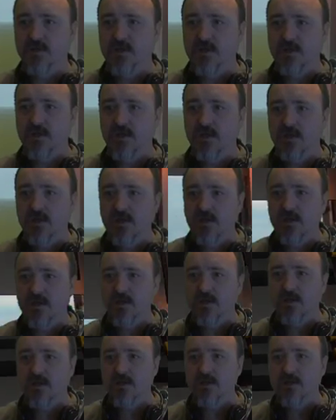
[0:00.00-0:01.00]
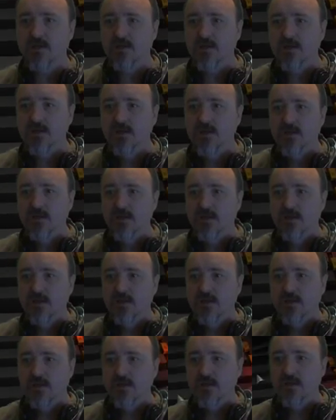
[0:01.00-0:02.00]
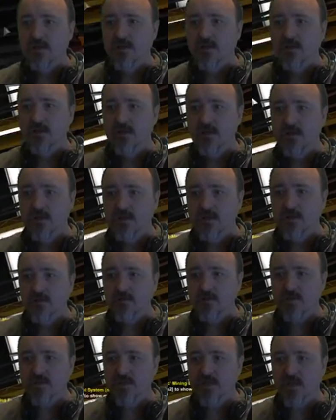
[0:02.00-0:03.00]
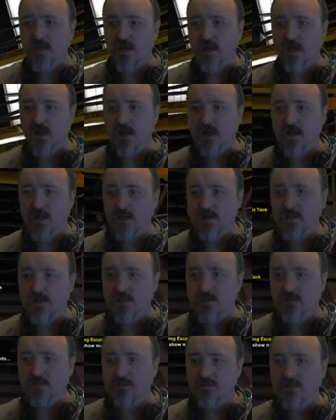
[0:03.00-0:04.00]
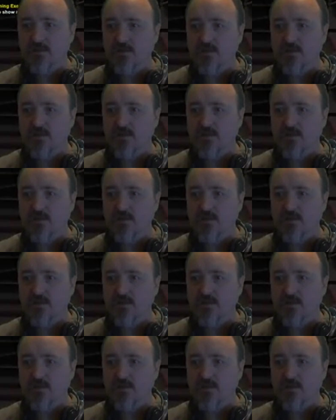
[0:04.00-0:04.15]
And no, it's not, because there's no